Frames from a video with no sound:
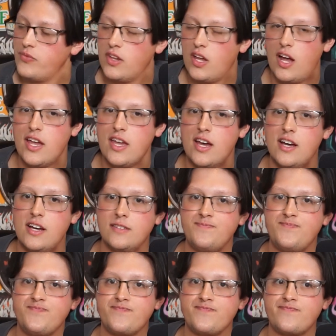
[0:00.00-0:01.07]

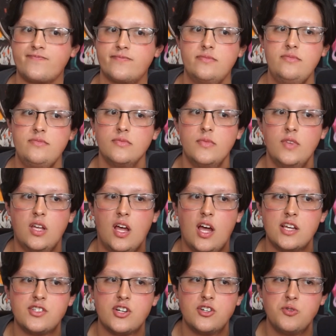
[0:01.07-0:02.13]
I
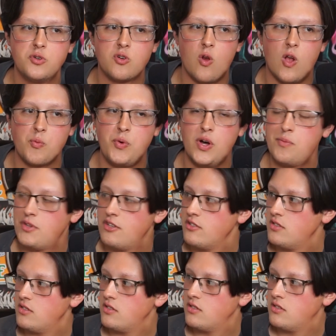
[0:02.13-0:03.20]
started doing crockpot
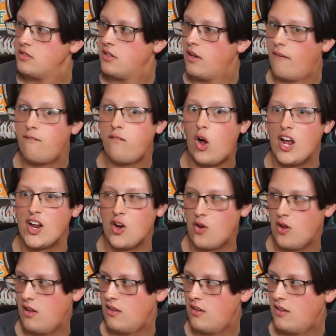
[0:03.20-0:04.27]
meals while you're...
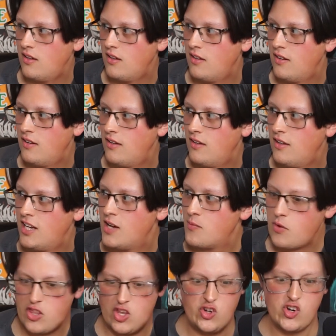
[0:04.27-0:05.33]

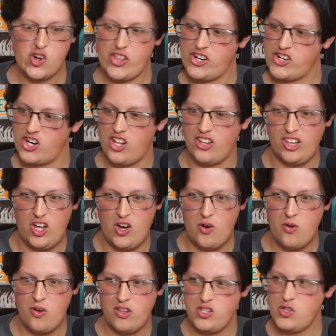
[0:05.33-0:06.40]
Brother, you turn that shit on low,
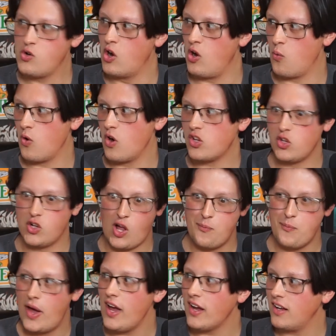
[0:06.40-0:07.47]
you go to work, you come
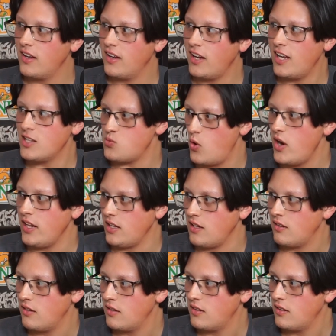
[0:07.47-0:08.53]
back, it's ready.
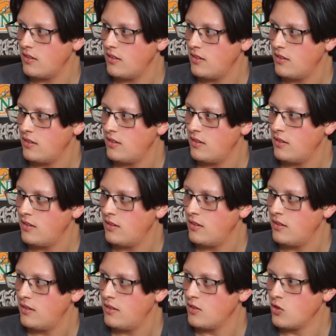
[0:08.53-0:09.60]

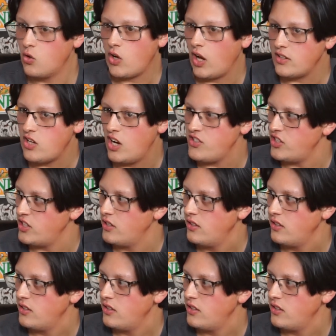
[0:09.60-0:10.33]
You don't gotta touch it.